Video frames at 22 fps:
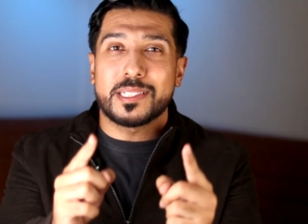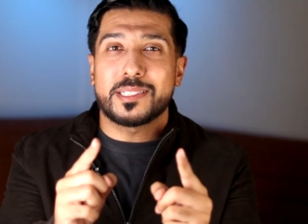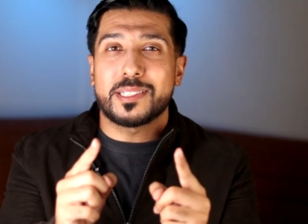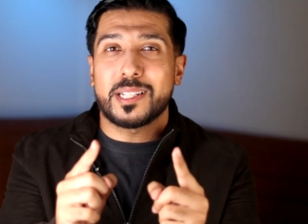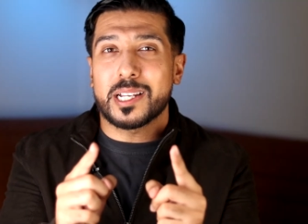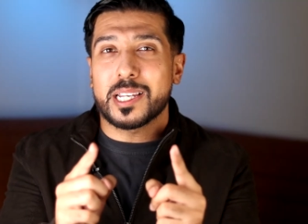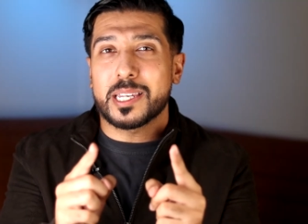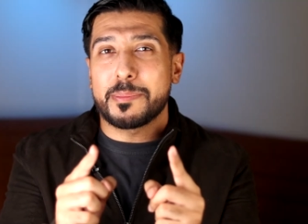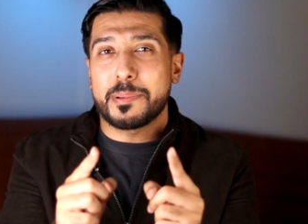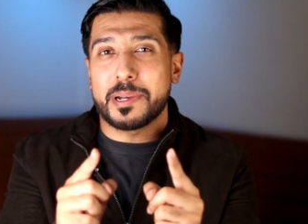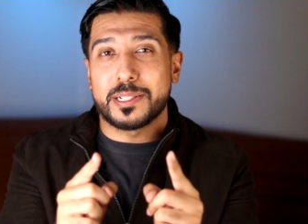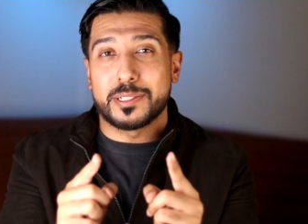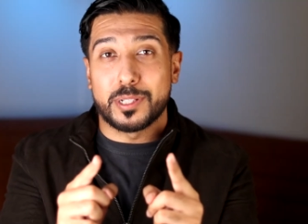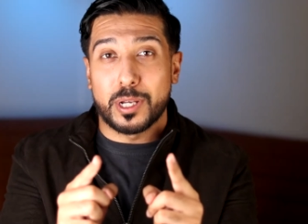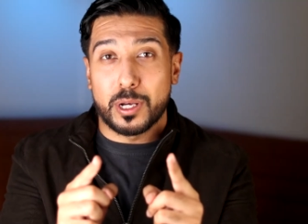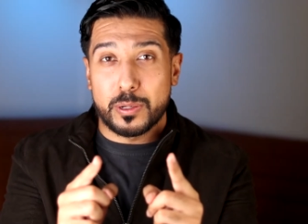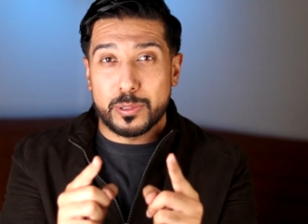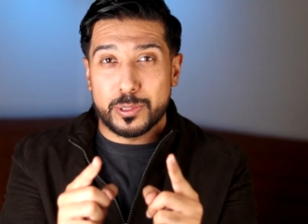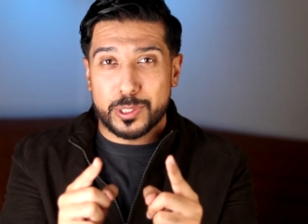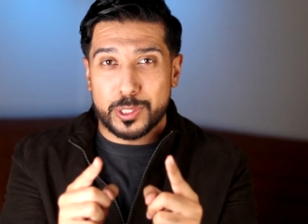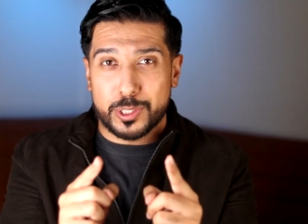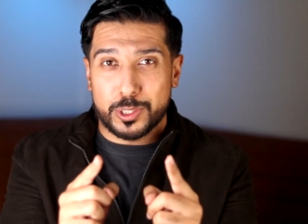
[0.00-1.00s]
let's talk about
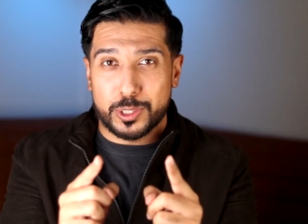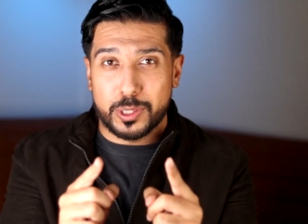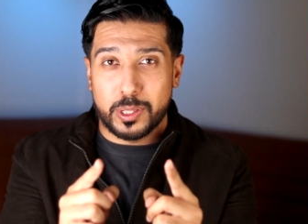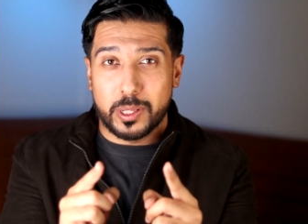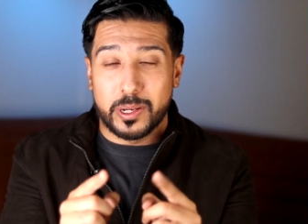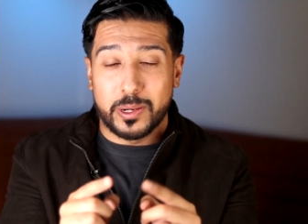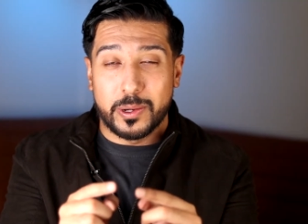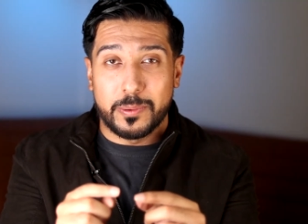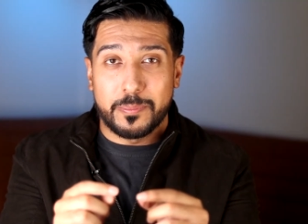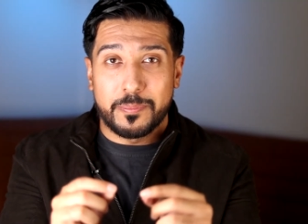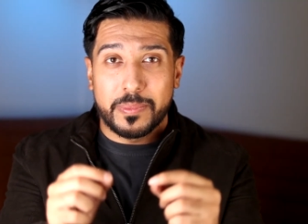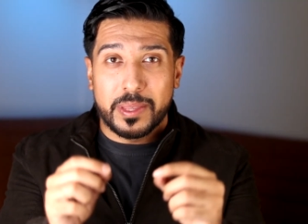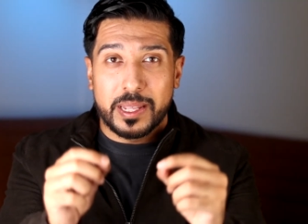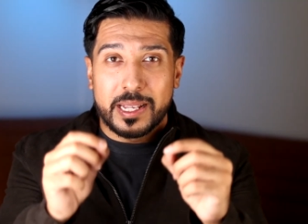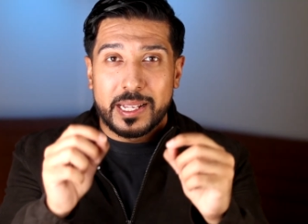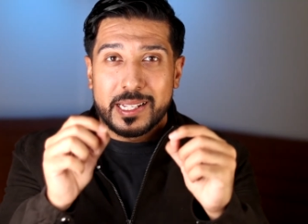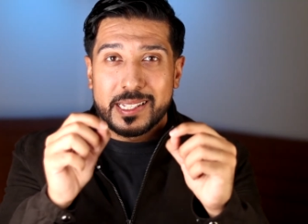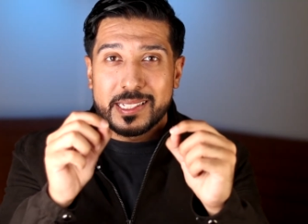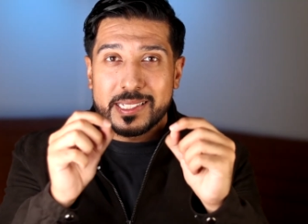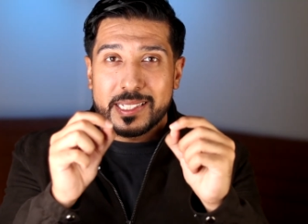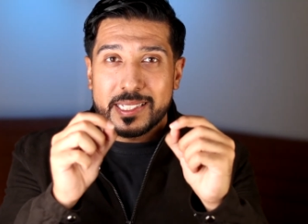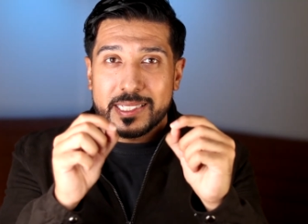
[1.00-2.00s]
dosage though.
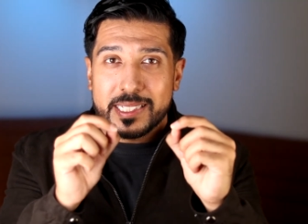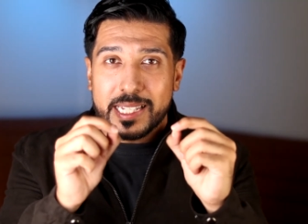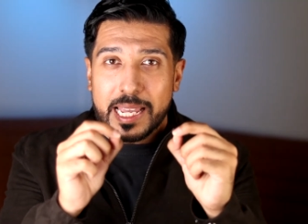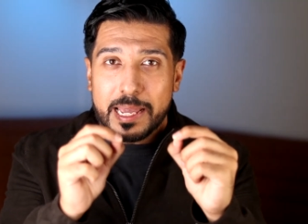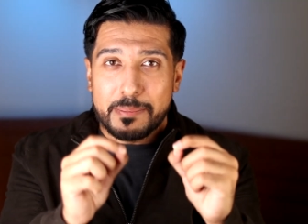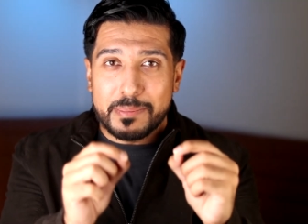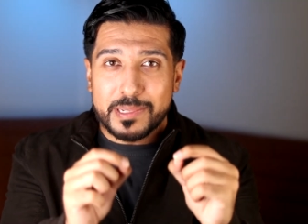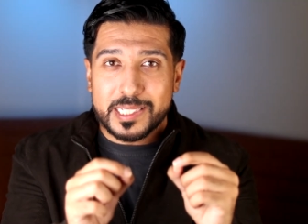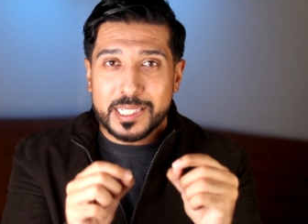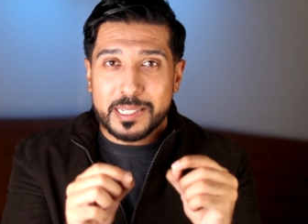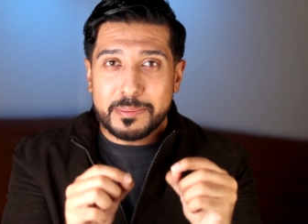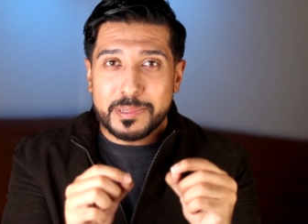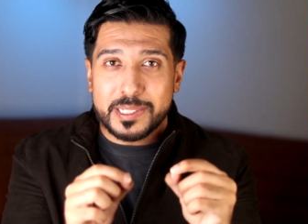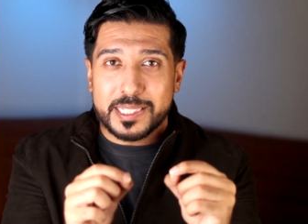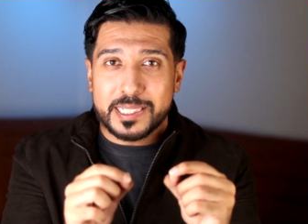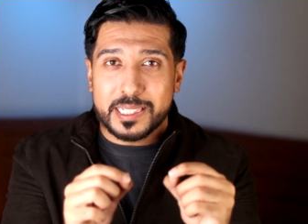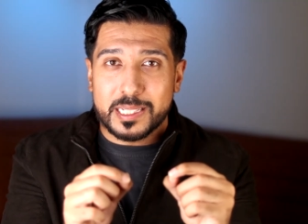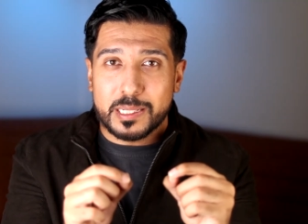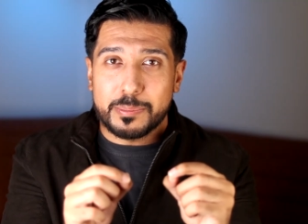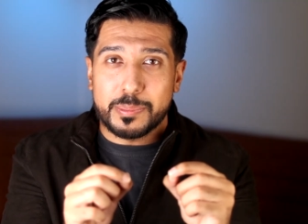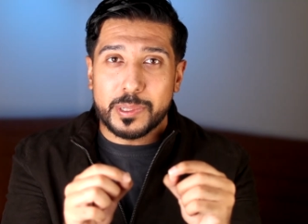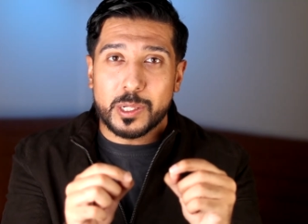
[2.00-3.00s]
Since MSM is
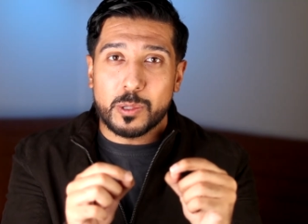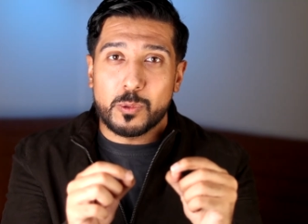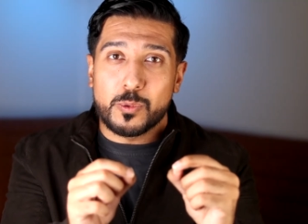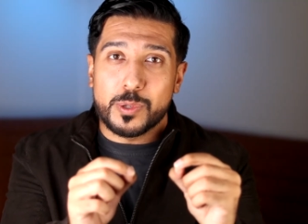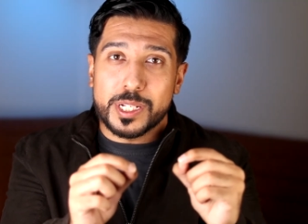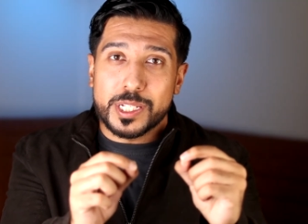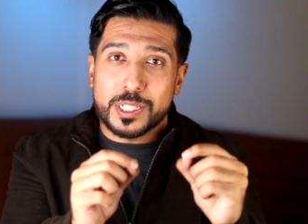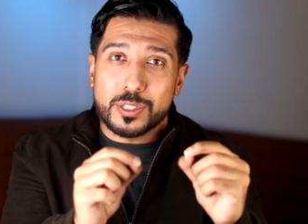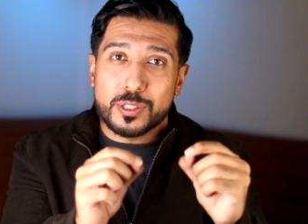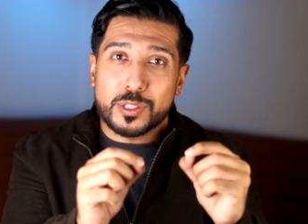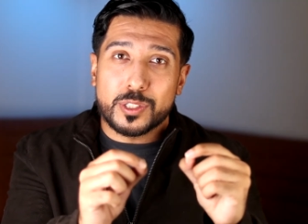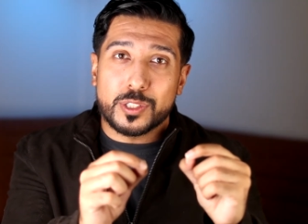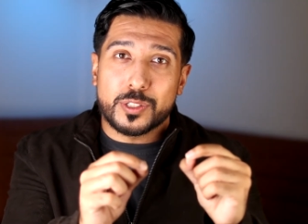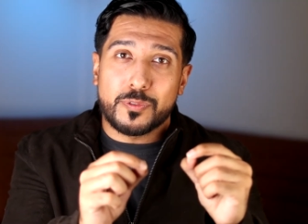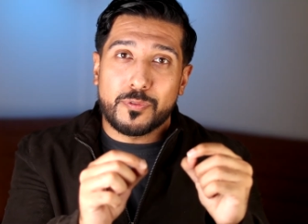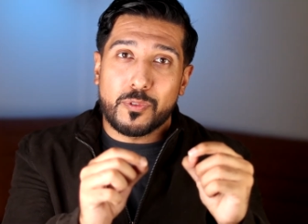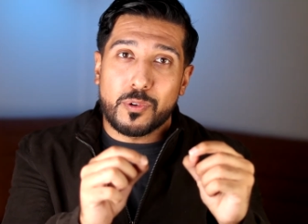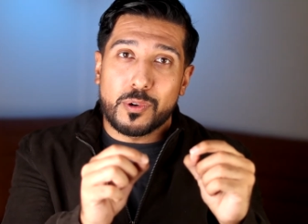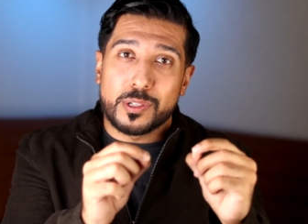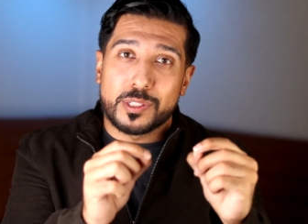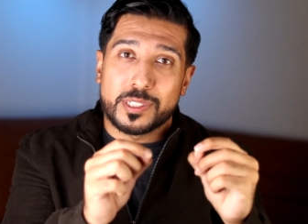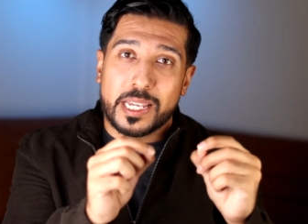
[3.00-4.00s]
still being researched
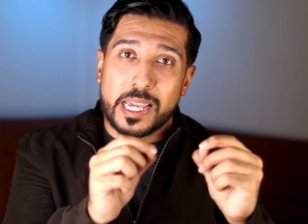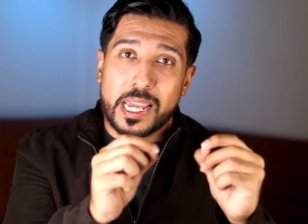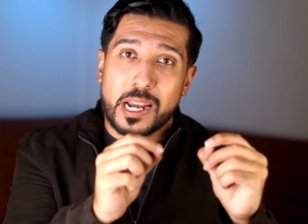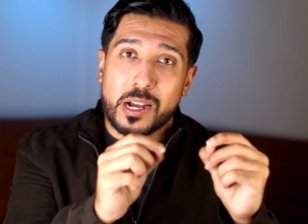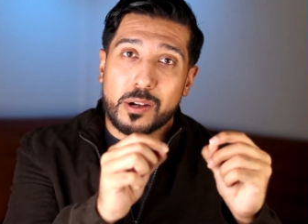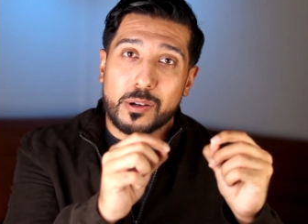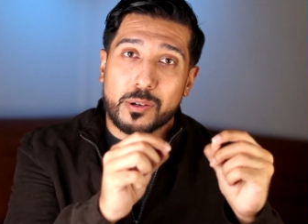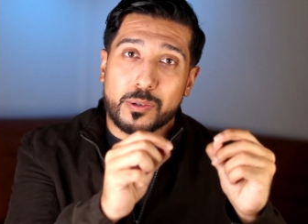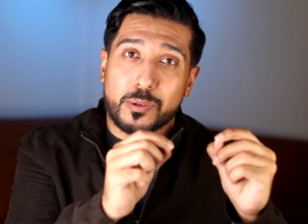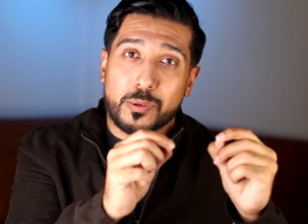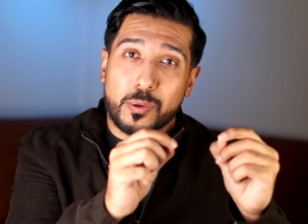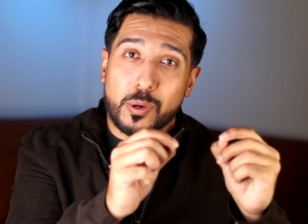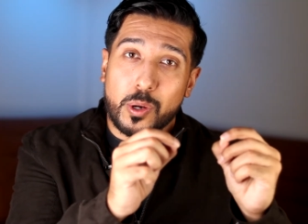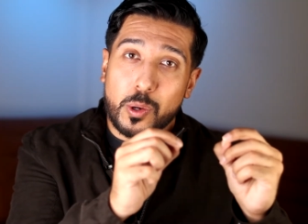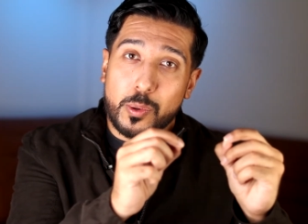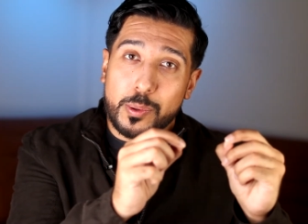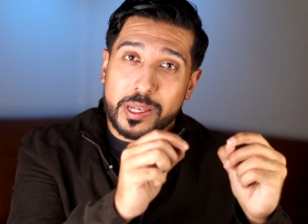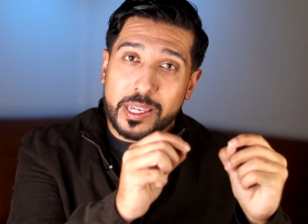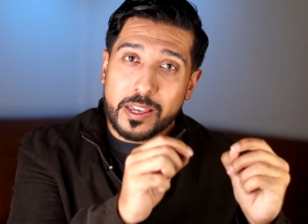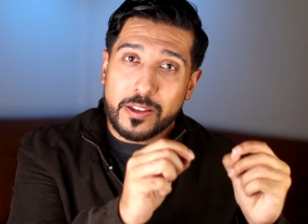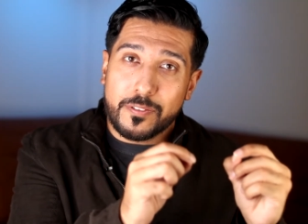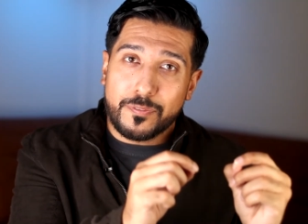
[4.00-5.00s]
for its hair
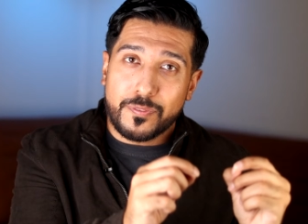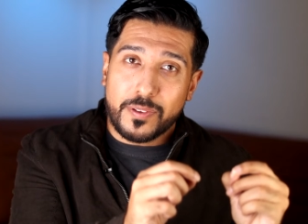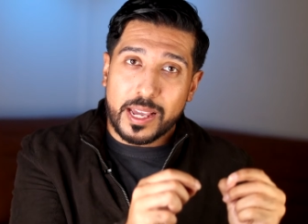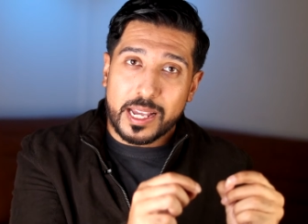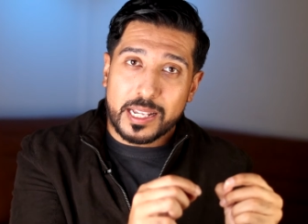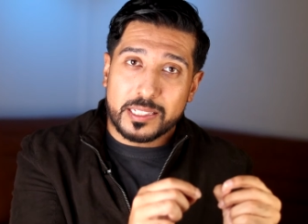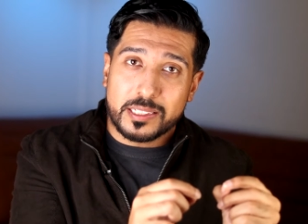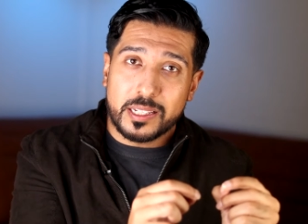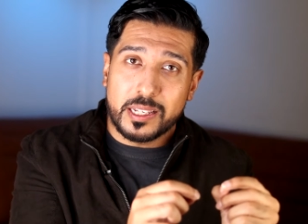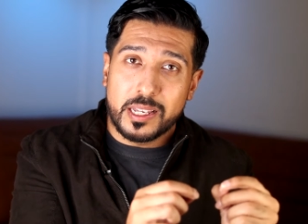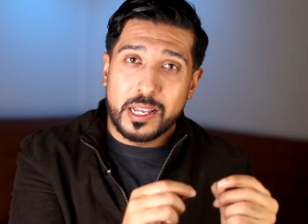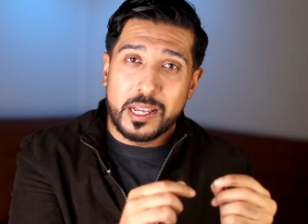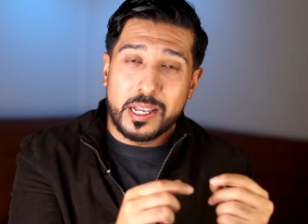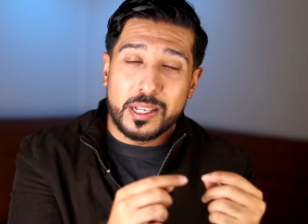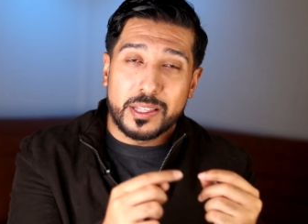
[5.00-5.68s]
growing effects,